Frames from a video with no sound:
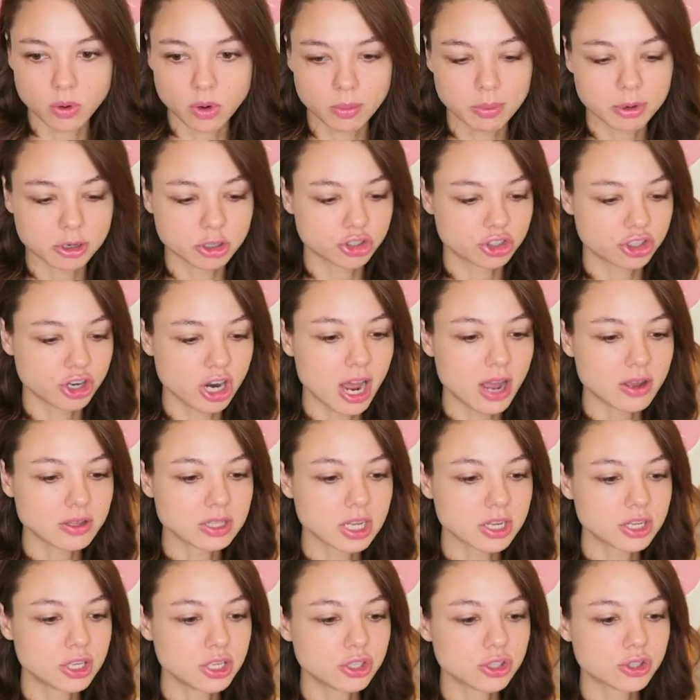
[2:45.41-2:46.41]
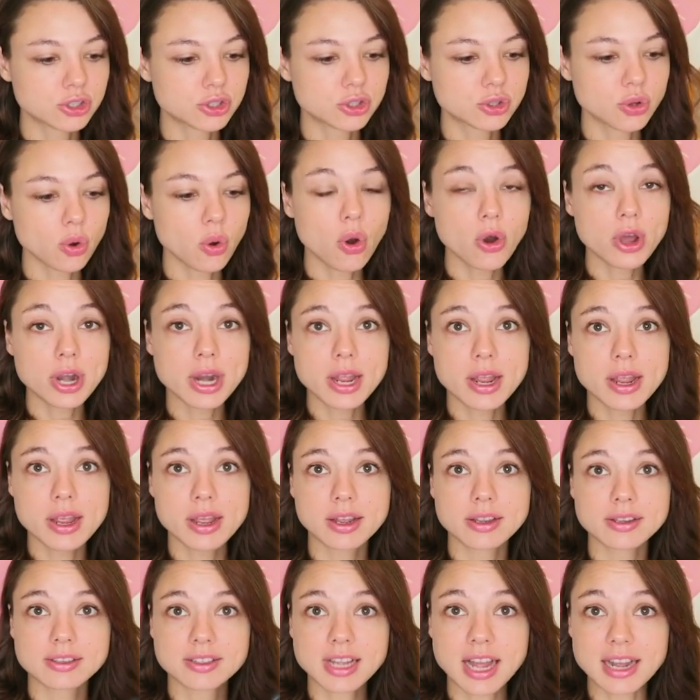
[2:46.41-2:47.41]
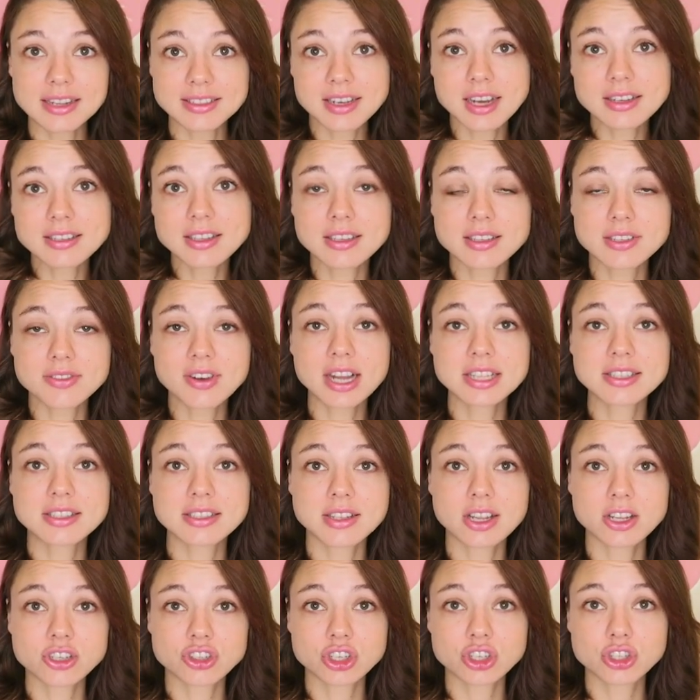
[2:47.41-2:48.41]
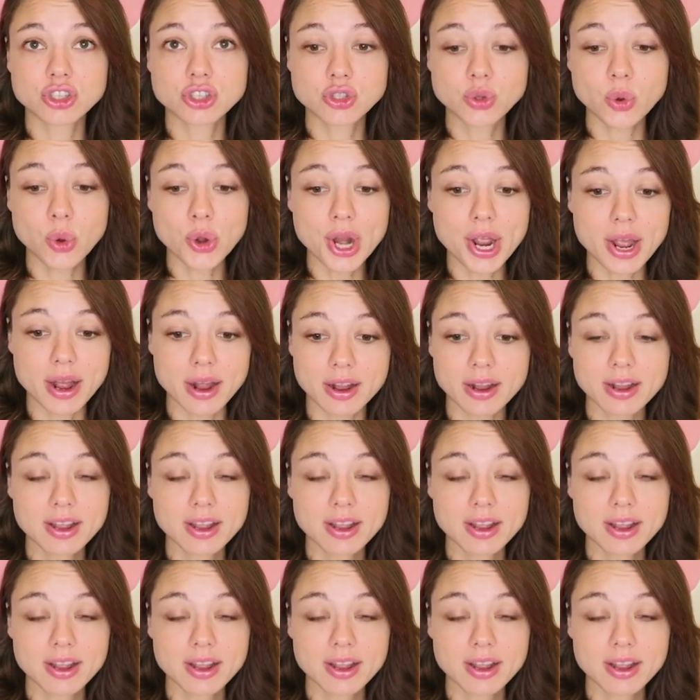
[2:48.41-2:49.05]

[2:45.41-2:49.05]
Oh, I love that kind of stories. Do you know the name?